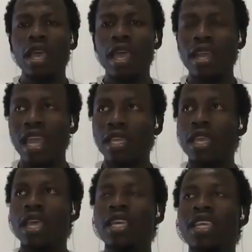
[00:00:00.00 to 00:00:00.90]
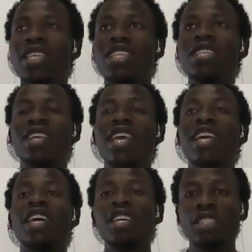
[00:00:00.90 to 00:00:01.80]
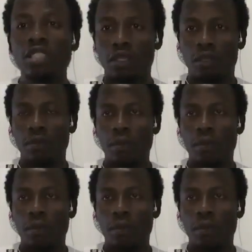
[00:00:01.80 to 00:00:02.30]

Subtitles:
it is a reason.